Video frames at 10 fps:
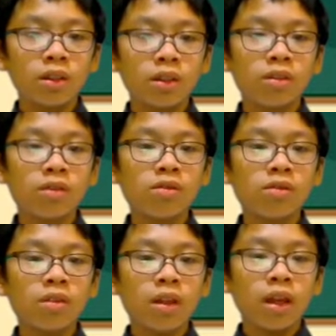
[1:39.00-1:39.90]

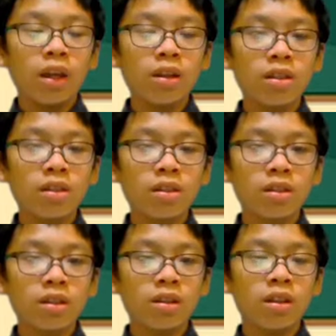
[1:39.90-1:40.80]
So in this
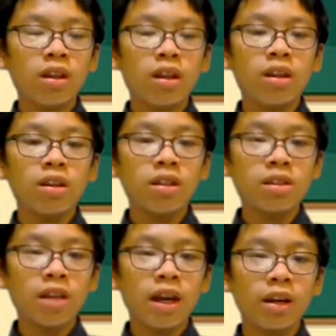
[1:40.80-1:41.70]
in
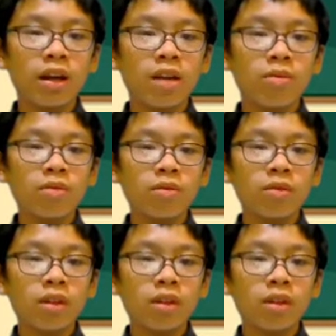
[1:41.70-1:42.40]
this diagram,